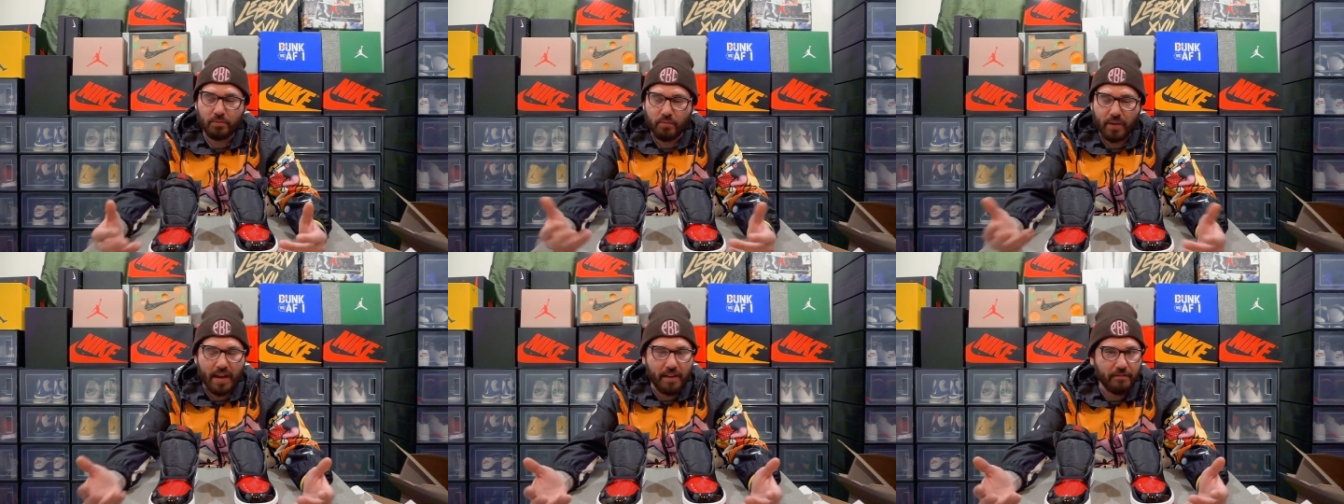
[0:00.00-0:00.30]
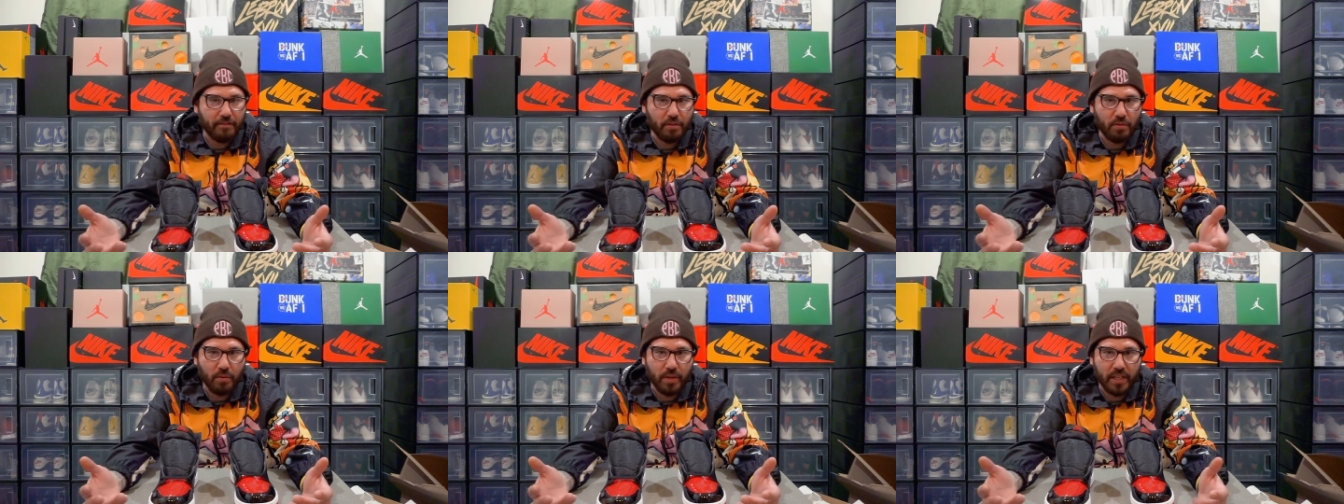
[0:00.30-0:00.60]

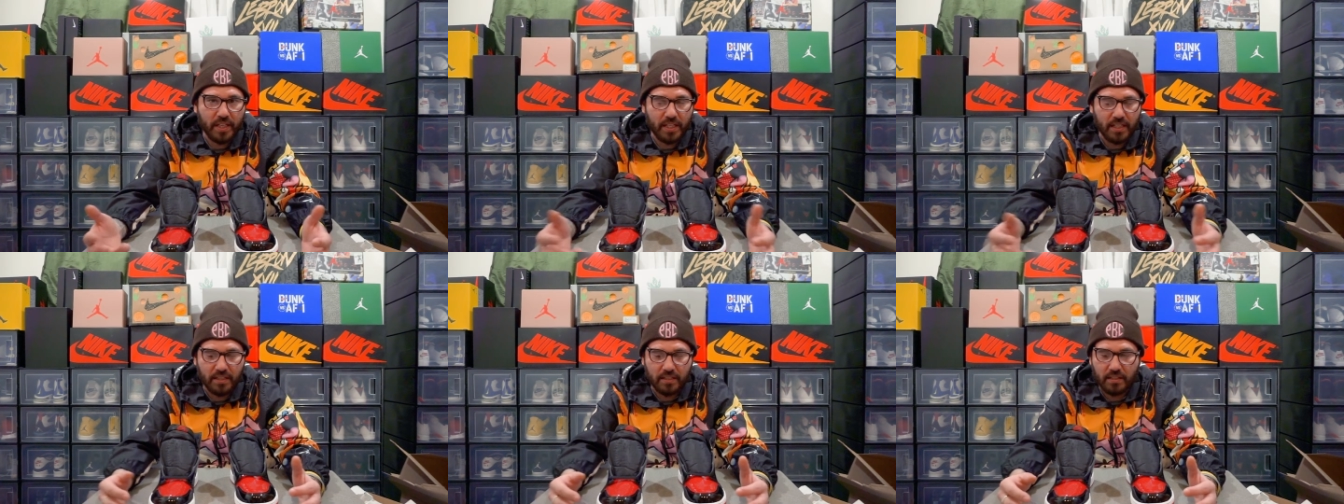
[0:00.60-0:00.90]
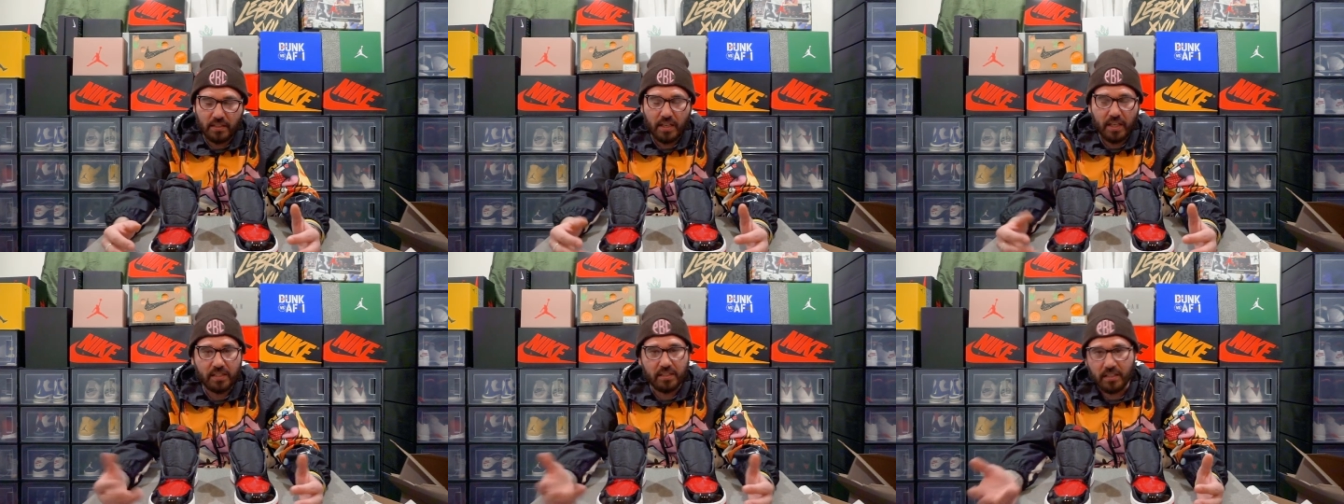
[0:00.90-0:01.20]
raffle winnings.
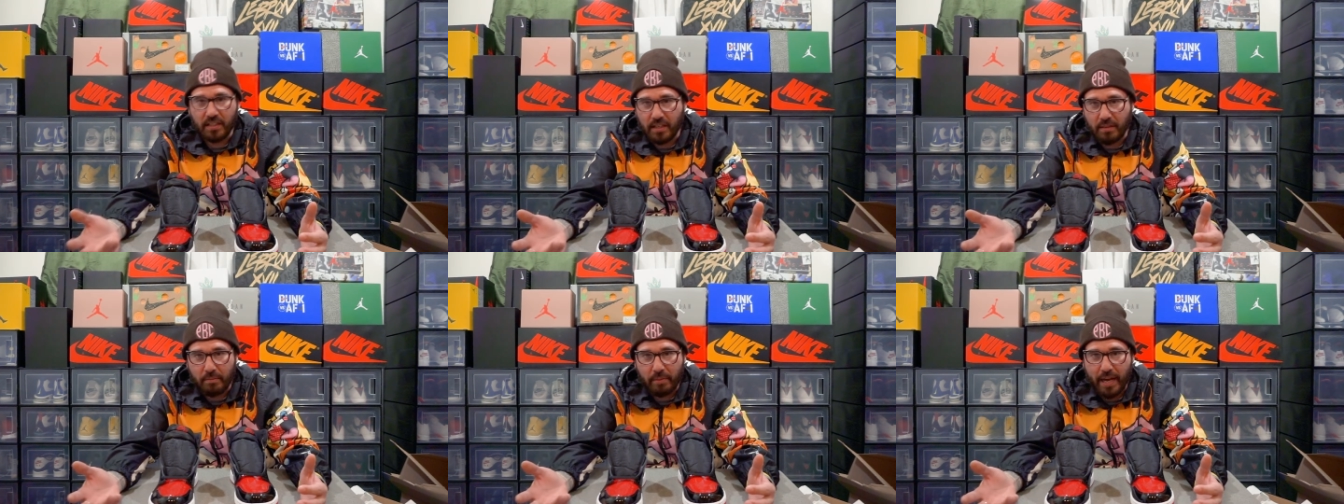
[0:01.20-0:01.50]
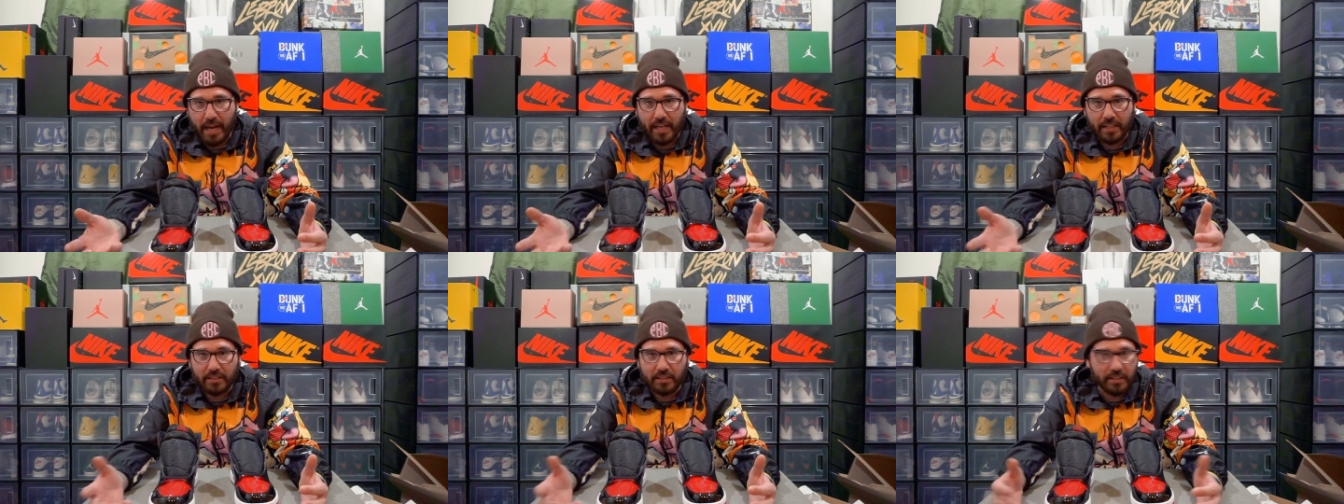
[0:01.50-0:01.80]
It's an
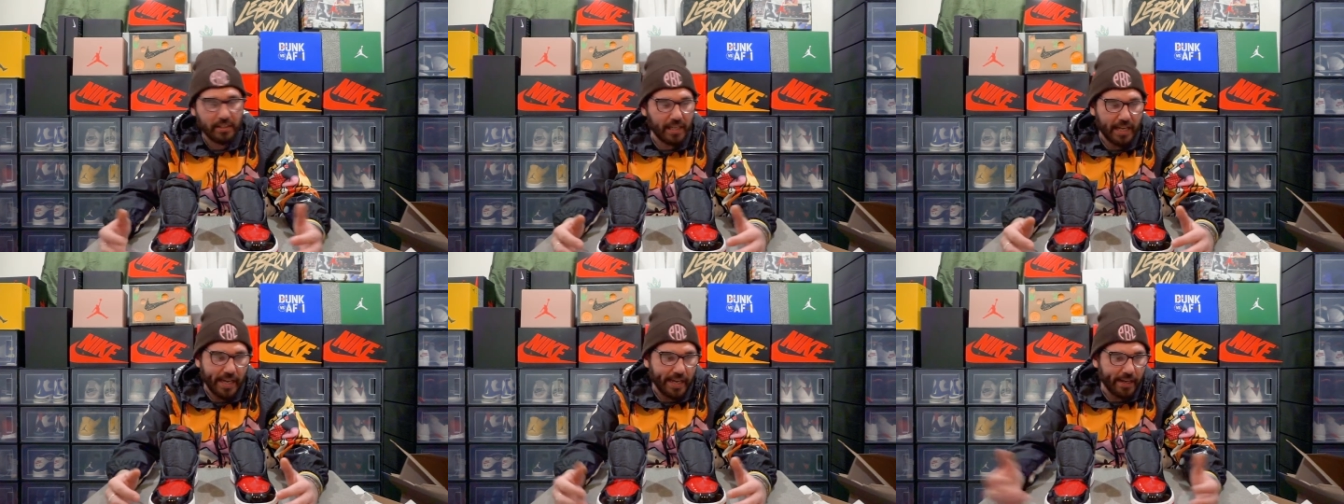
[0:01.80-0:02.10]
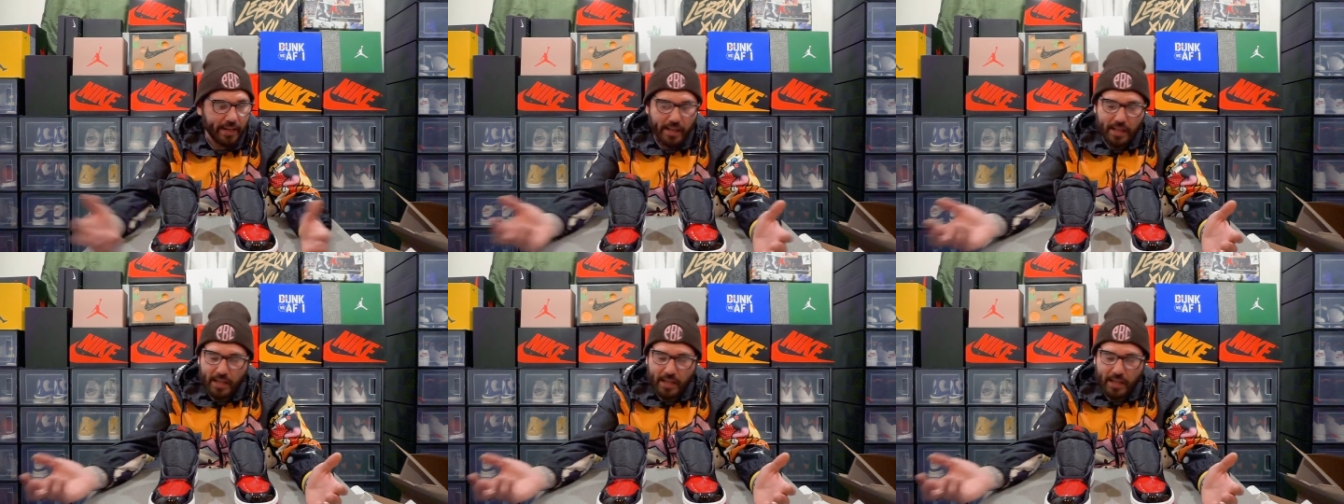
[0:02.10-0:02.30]
unboxing, like